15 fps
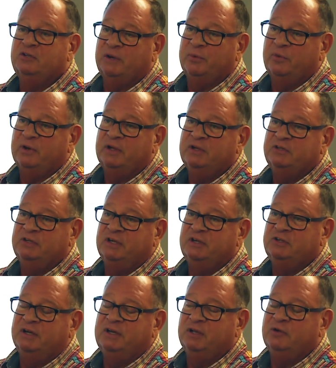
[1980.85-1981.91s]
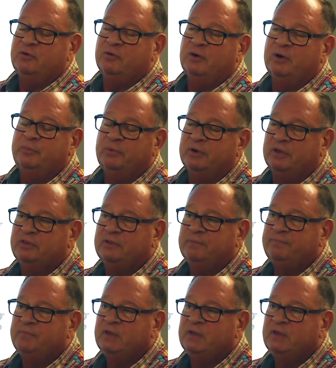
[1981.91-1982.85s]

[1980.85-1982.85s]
that were his age that he grew up with.